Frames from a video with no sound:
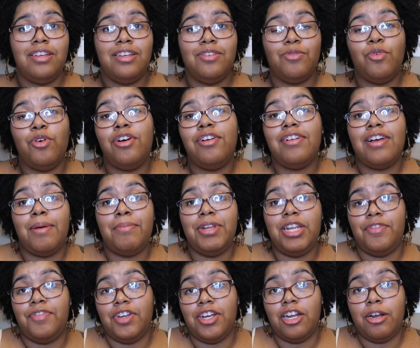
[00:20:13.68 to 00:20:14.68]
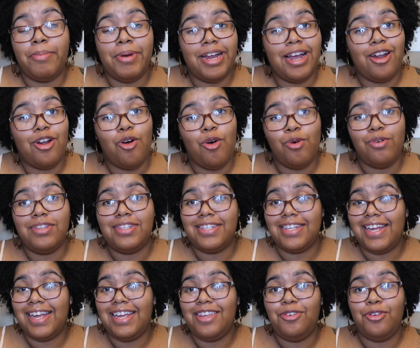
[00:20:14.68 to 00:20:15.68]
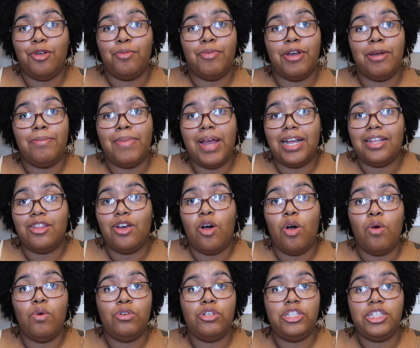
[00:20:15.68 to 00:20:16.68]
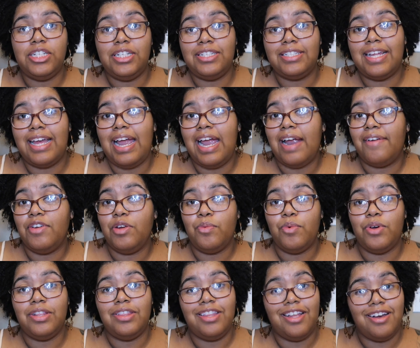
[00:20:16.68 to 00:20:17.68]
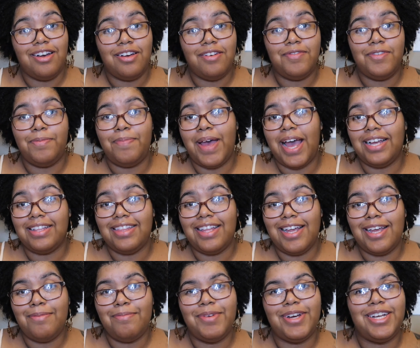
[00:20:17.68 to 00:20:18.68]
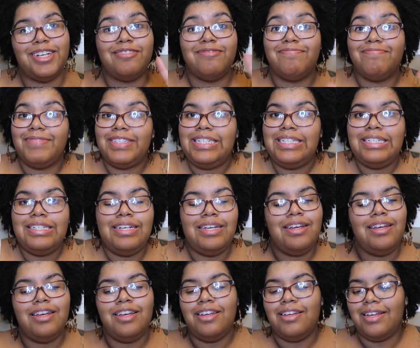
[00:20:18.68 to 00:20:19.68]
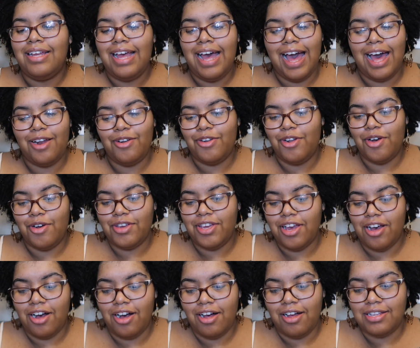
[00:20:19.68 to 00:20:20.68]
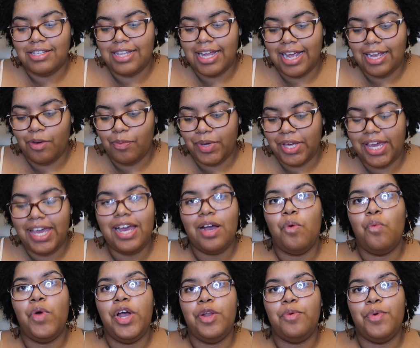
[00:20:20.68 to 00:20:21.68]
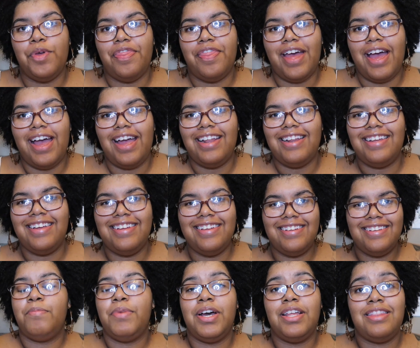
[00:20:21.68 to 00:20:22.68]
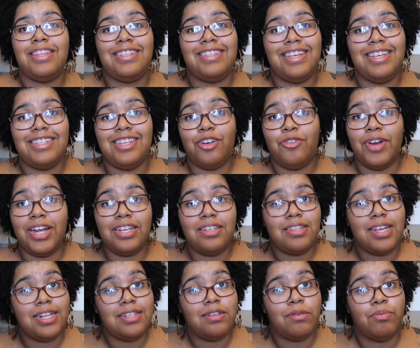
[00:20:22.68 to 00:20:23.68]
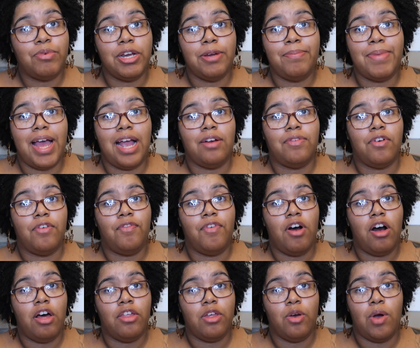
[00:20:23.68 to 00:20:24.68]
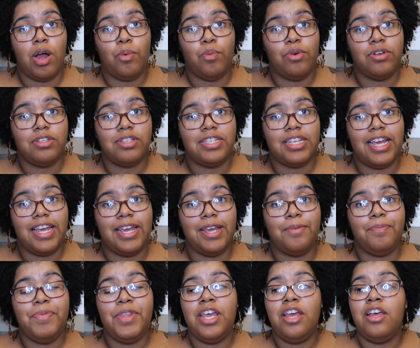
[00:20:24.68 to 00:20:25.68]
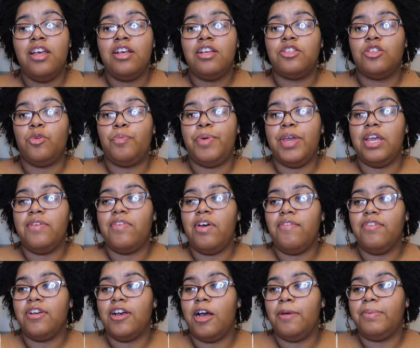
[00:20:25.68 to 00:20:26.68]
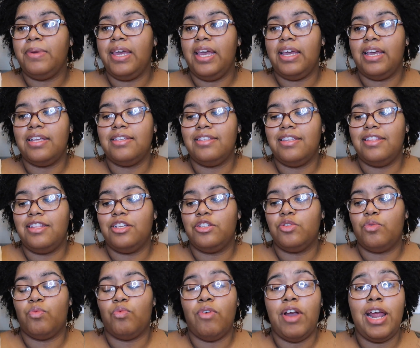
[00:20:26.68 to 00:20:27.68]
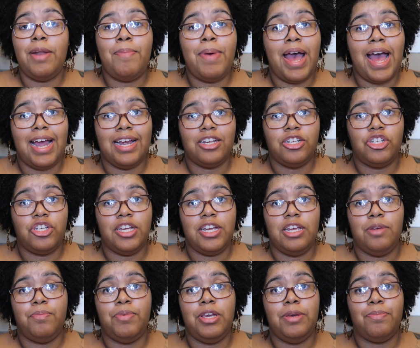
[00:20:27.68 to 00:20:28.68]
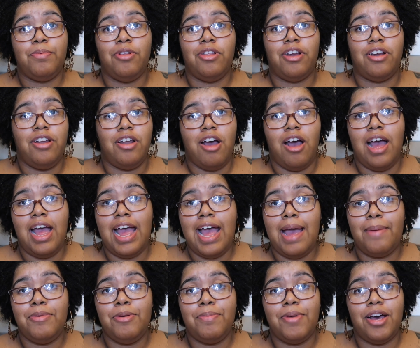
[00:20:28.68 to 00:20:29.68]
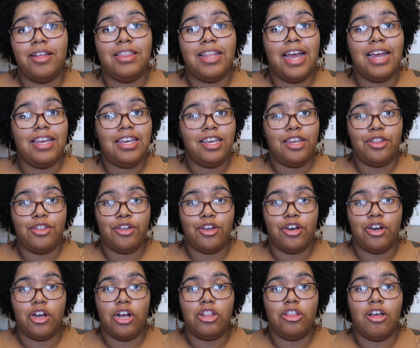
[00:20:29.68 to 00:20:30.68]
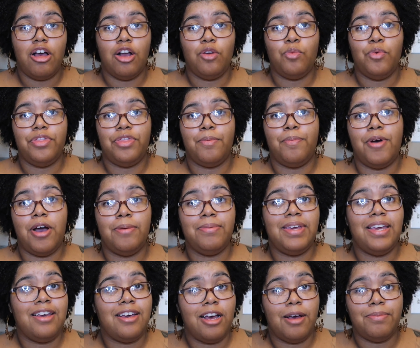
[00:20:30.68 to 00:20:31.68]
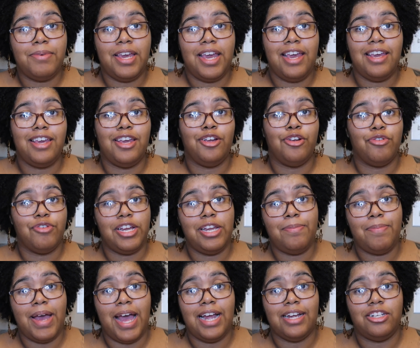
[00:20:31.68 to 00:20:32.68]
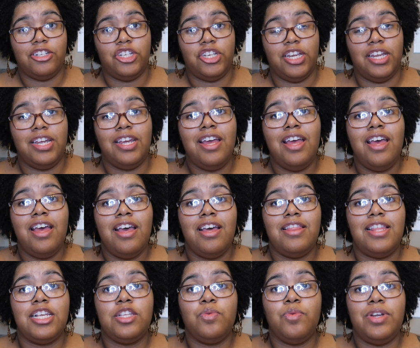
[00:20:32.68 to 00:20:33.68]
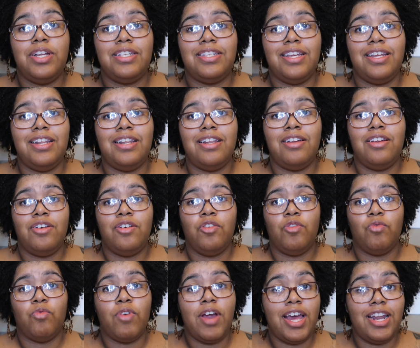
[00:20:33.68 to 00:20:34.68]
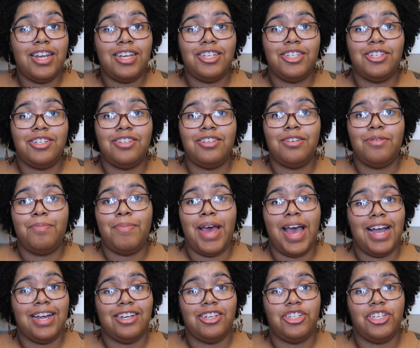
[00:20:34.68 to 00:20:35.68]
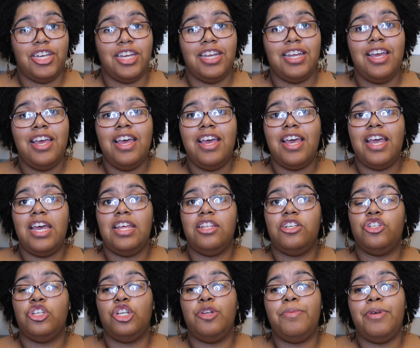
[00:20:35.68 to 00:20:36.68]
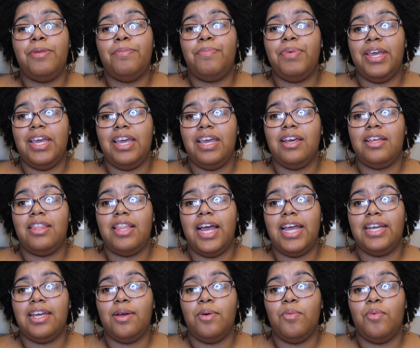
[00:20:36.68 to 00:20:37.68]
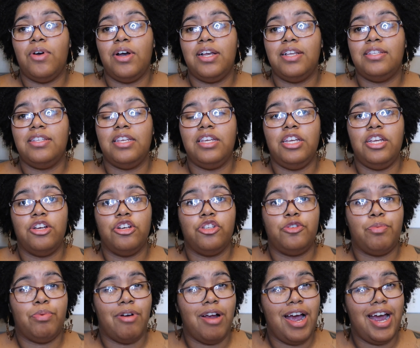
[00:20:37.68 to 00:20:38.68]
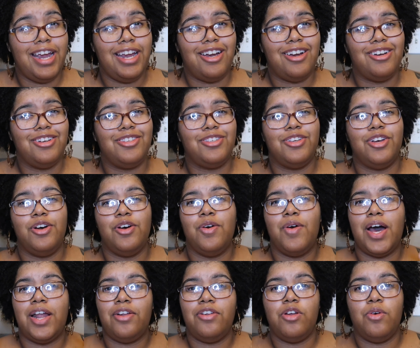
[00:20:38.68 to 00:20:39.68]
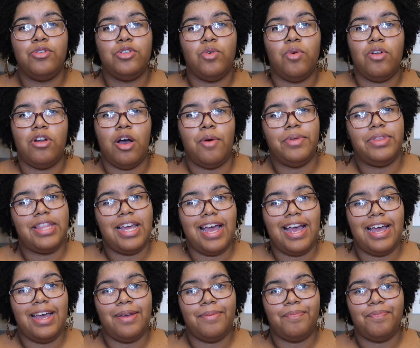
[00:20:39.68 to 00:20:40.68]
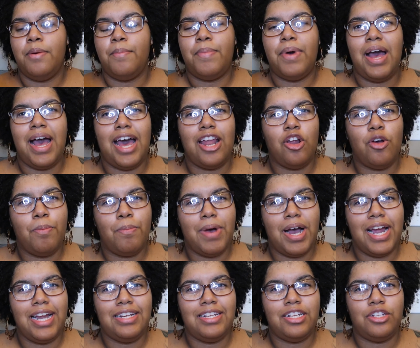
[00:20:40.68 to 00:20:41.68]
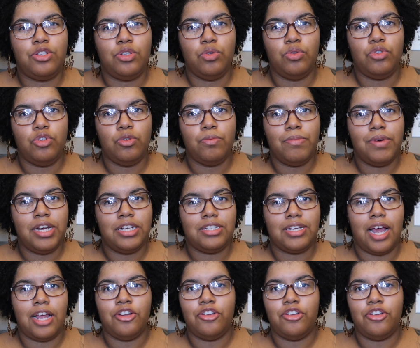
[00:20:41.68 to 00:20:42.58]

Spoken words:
well, I mean, if you're gonna bring out an old scent, you could bring back the OGs that everyone loved back then, but I don't know, y'all. It's like we can't win with that. But this is a great scent to bring back for fall though, I will say. So Pink Velvet Cupcake is in this red packaging. People are not happy about that either, along with the pumpkin cupcake in green packaging. This one is in reddish packaging, and it should have been pink like it was the years prior. So I don't know what's going on with that. But I don't mind it too much.